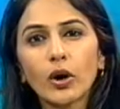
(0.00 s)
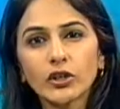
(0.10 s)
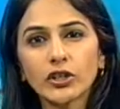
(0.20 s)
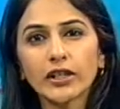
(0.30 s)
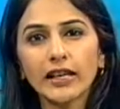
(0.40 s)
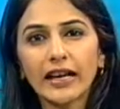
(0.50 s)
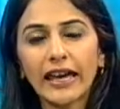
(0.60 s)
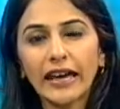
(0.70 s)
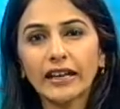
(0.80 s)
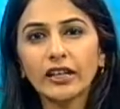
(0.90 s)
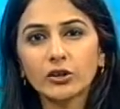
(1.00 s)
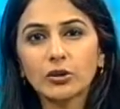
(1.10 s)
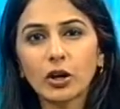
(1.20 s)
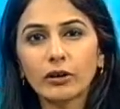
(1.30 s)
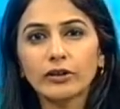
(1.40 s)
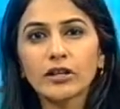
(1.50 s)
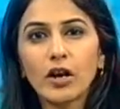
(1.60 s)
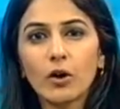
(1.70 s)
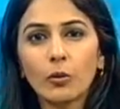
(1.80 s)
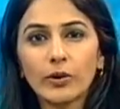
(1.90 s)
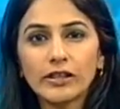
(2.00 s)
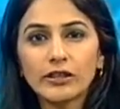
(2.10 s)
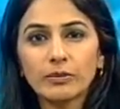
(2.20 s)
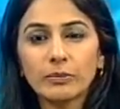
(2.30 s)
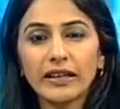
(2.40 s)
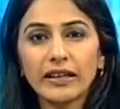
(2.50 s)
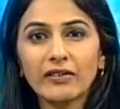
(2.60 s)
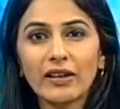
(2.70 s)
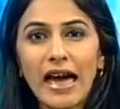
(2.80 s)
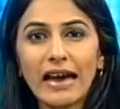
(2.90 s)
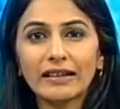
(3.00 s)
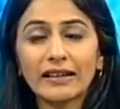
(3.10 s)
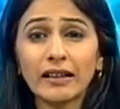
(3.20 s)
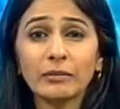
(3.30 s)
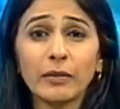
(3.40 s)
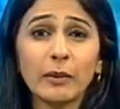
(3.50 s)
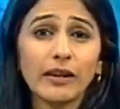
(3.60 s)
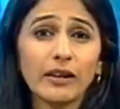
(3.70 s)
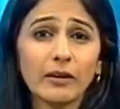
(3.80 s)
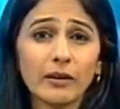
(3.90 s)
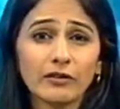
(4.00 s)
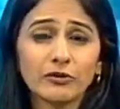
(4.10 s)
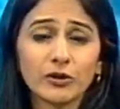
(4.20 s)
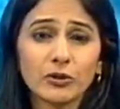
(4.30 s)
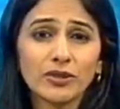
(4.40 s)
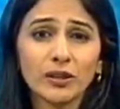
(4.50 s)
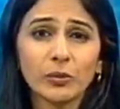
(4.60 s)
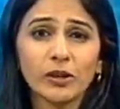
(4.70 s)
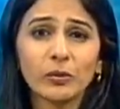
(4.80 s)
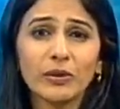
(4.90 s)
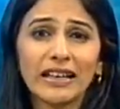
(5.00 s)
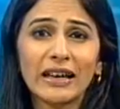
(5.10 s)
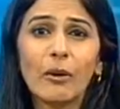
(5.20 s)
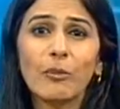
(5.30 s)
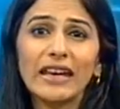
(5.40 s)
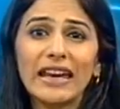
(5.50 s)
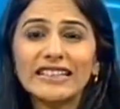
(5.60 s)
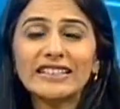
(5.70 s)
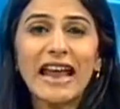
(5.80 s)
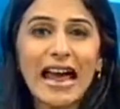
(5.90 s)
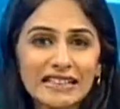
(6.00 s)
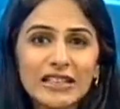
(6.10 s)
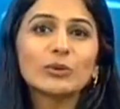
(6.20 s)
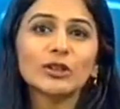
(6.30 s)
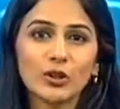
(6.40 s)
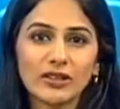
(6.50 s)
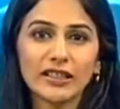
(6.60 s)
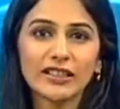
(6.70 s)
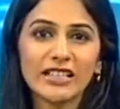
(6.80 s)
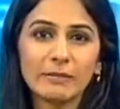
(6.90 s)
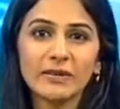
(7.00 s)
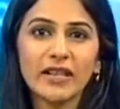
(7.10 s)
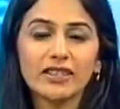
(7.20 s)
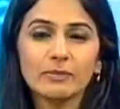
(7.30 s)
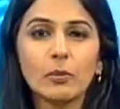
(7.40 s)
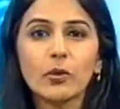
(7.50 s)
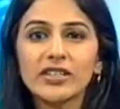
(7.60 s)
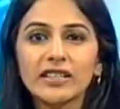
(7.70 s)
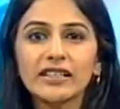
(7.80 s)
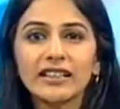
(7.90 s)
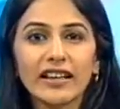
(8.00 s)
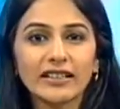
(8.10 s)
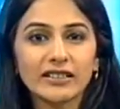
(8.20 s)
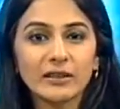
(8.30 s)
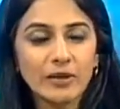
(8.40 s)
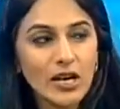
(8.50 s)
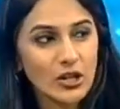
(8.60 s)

watching and are getting into college will be ragged, well, if to use that word, will be interacting with your seniors. Maybe that's a more politically correct term